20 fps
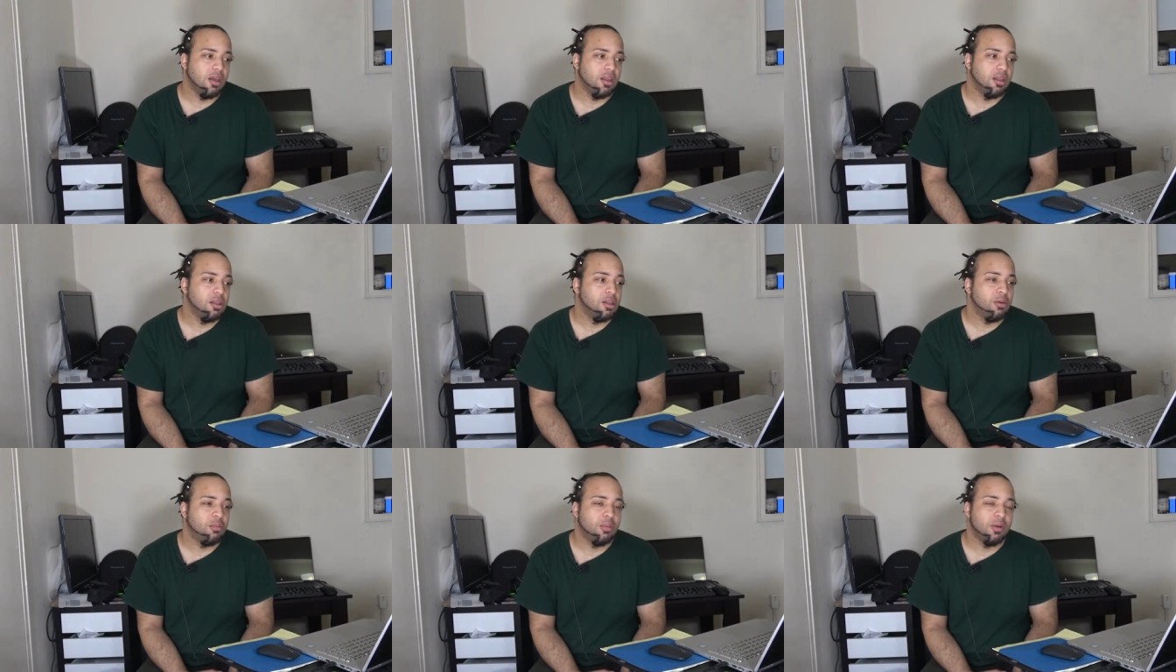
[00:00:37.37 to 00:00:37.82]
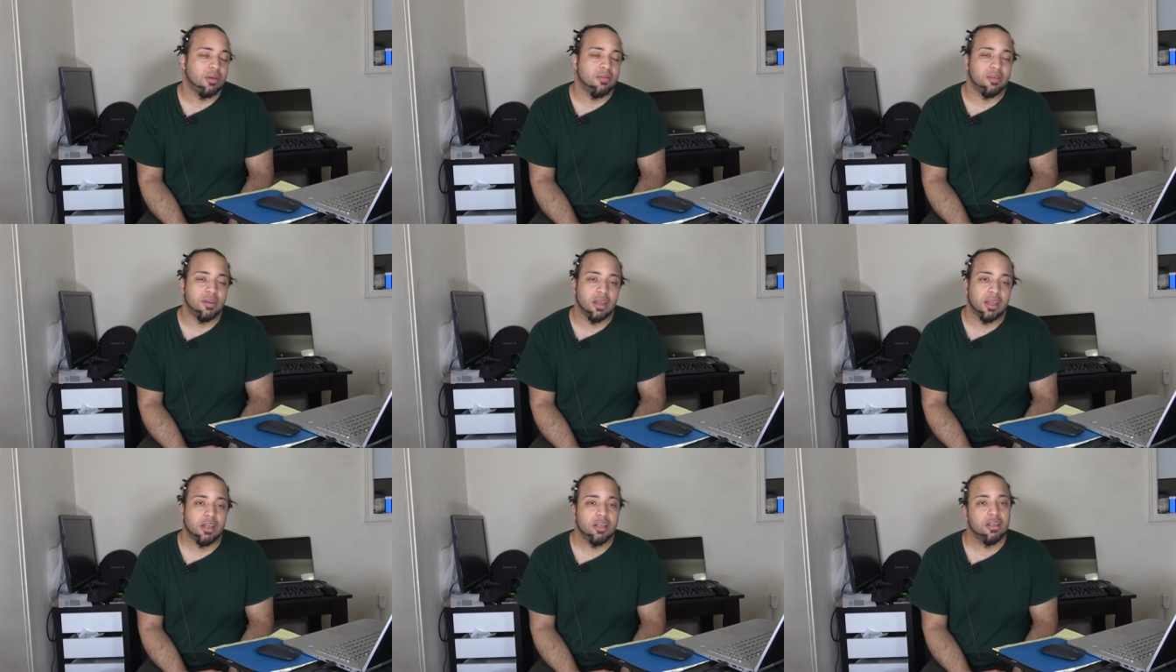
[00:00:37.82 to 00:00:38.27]
a little bit of
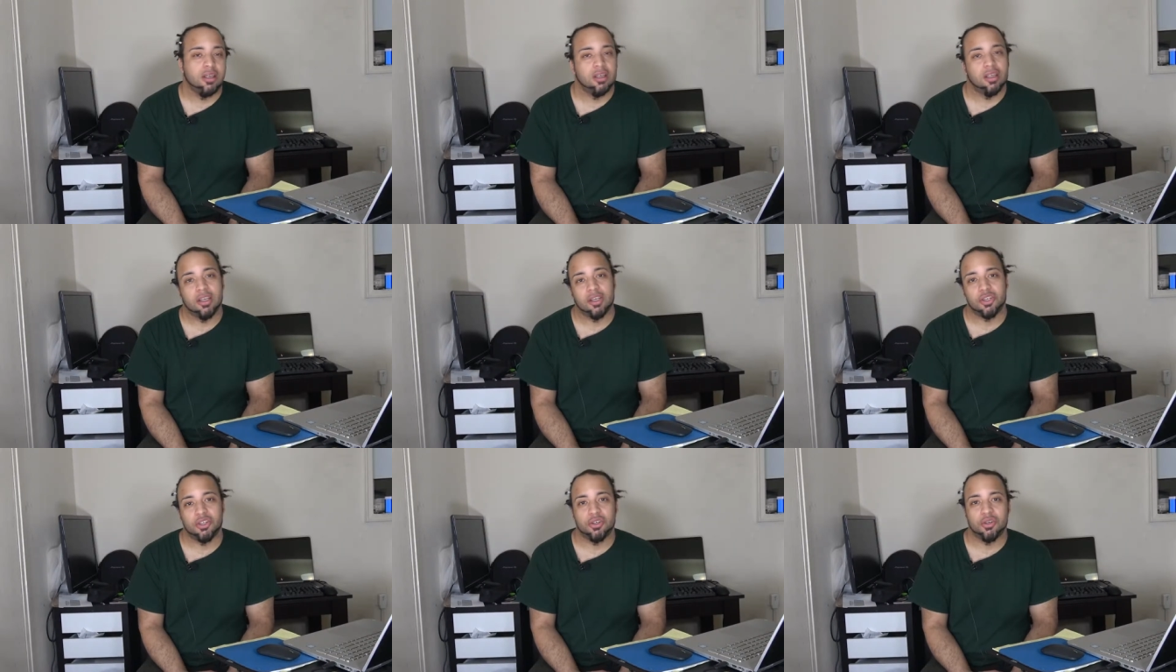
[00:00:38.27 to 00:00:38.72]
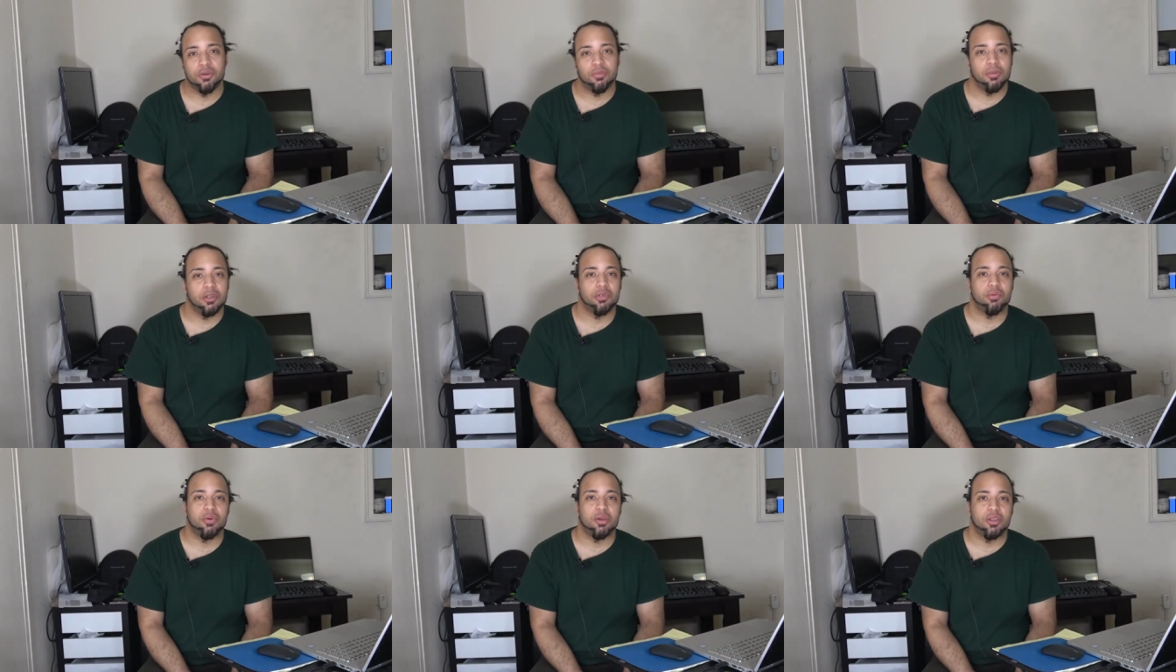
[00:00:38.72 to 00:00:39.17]
a dating issue
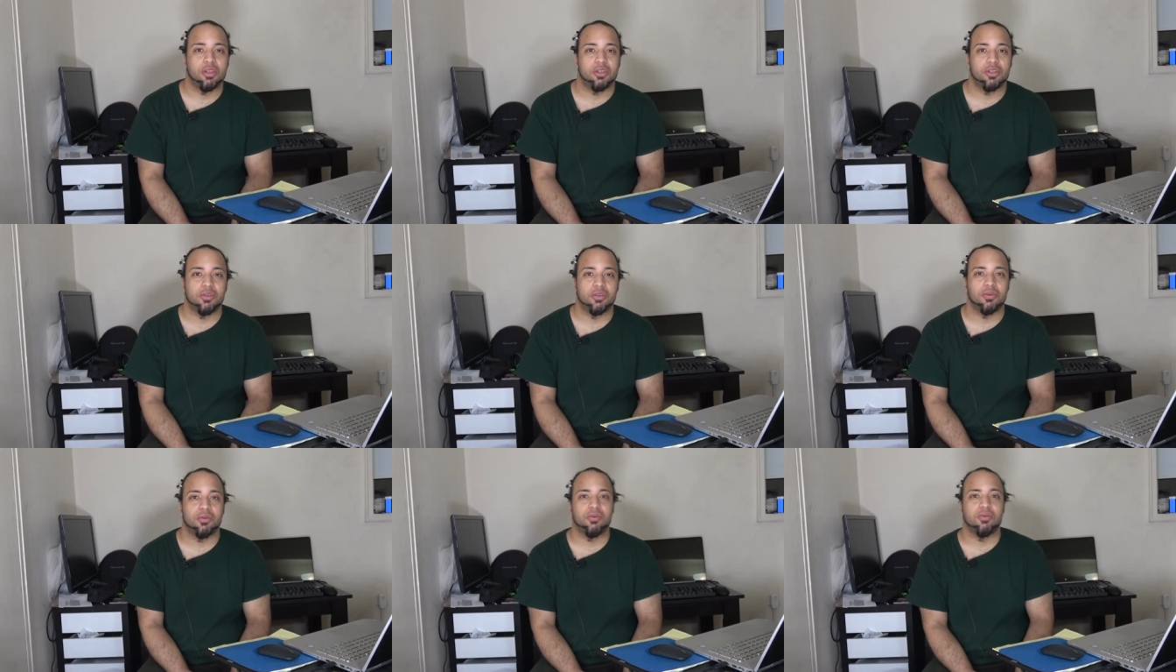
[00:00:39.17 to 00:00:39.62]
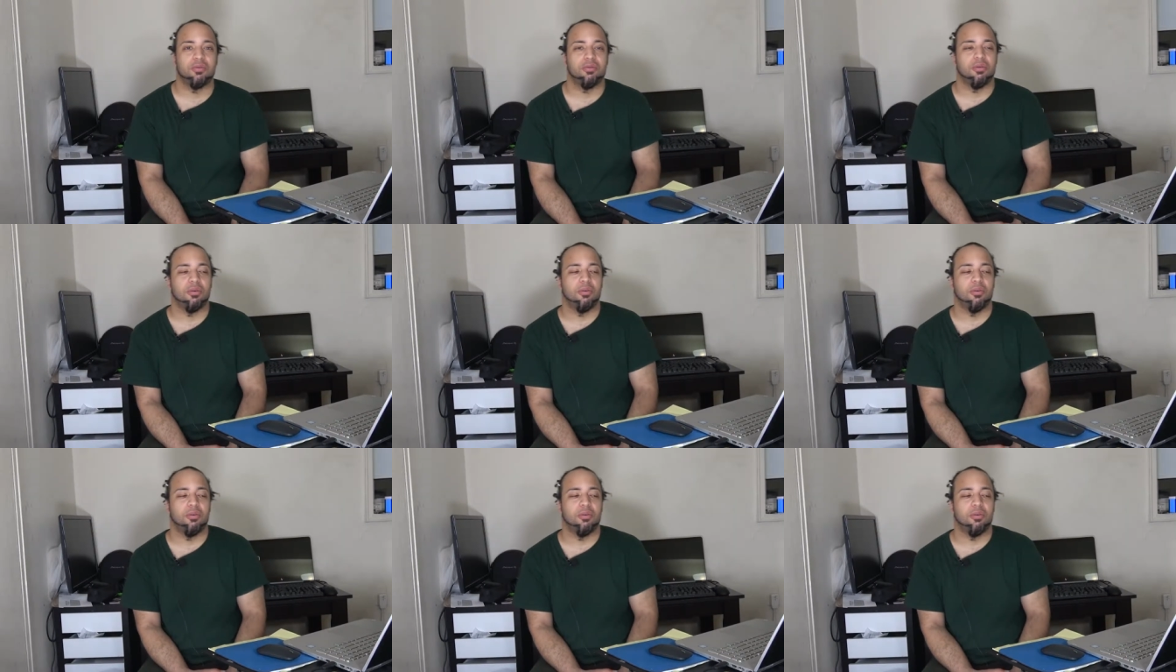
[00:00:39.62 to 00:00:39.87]
between the two,